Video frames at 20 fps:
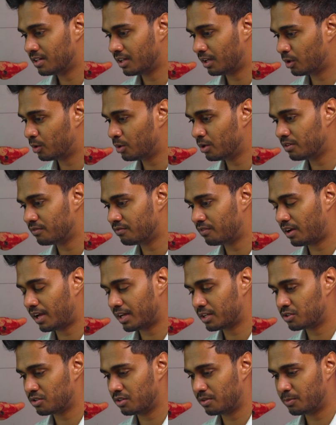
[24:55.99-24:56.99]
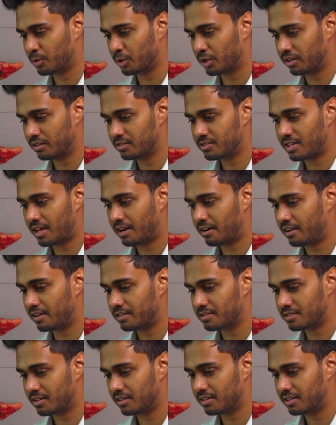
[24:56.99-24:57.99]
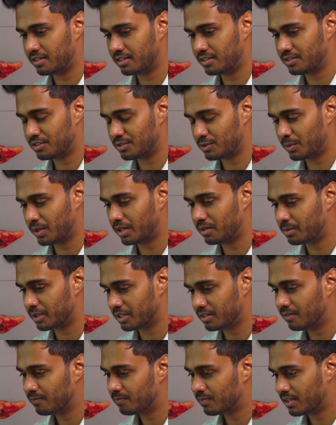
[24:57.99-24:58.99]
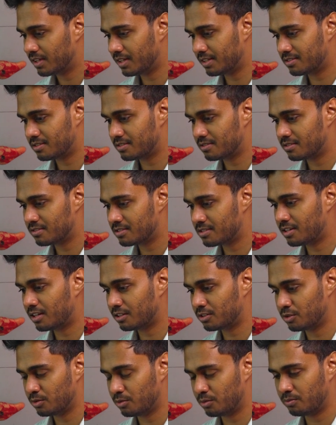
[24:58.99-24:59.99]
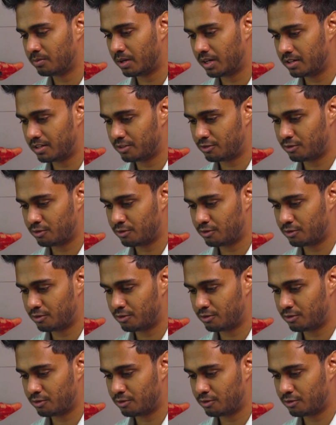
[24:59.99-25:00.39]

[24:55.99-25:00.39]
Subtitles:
It could have actually put in Saturday and Sunday here as well, but it stuck to Monday